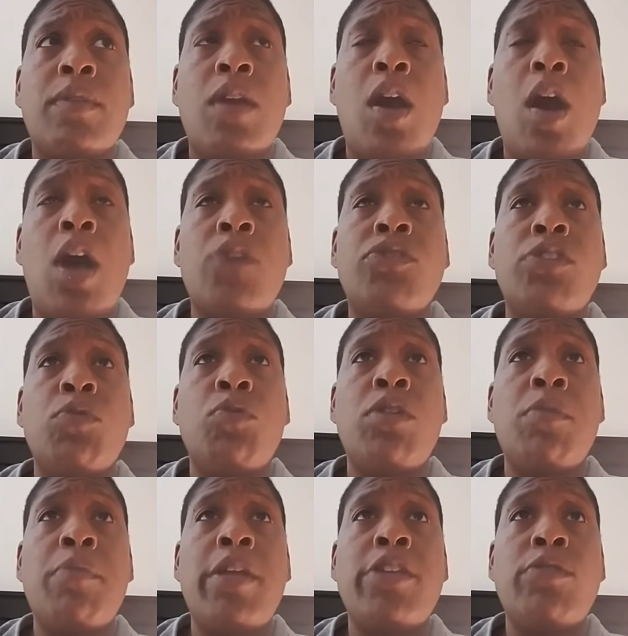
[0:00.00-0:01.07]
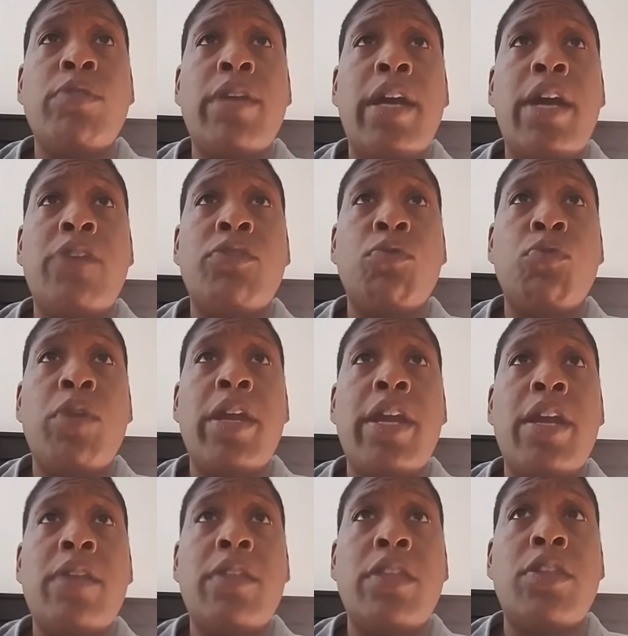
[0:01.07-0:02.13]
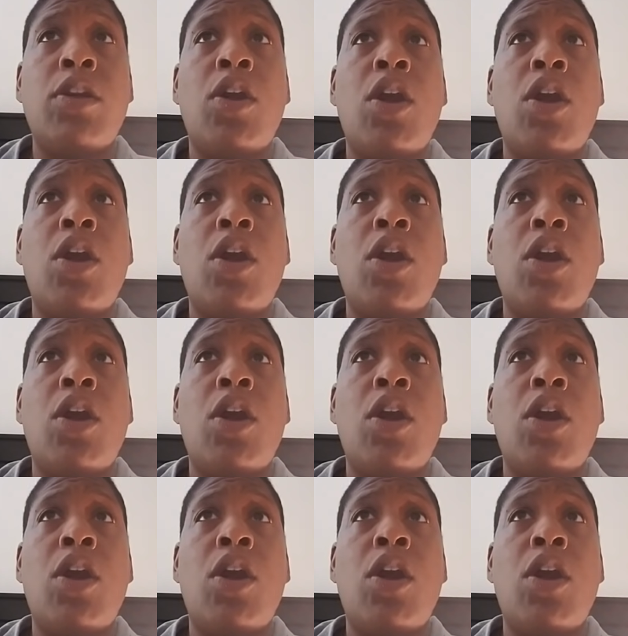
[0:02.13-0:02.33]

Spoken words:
I also want to make you guys aware that there